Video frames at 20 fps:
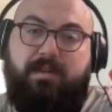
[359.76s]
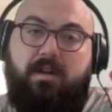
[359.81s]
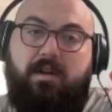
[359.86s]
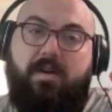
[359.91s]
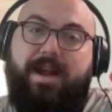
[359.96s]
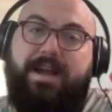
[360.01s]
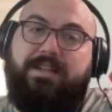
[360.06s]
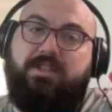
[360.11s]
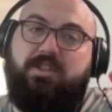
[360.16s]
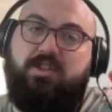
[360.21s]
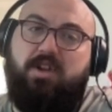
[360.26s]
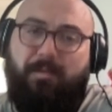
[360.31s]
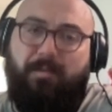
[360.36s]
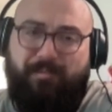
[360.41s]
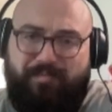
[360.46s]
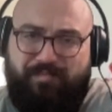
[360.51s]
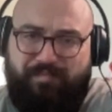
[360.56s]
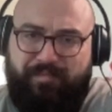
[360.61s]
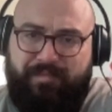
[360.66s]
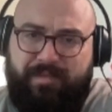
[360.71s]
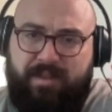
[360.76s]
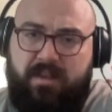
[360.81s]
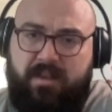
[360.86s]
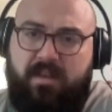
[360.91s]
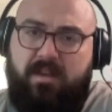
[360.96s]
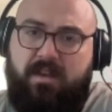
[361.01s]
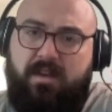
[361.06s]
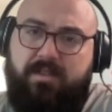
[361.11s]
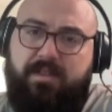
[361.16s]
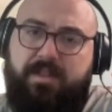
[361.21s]
All right, so
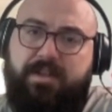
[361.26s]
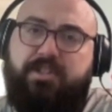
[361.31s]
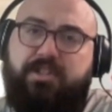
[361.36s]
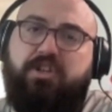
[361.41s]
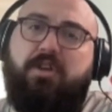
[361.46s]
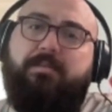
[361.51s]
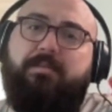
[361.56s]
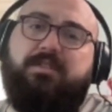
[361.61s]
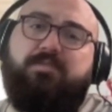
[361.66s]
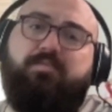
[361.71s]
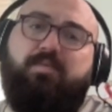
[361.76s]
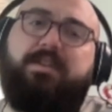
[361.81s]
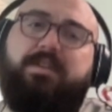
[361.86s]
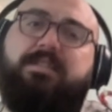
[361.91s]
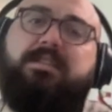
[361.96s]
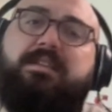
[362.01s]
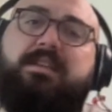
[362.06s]
the determinants of price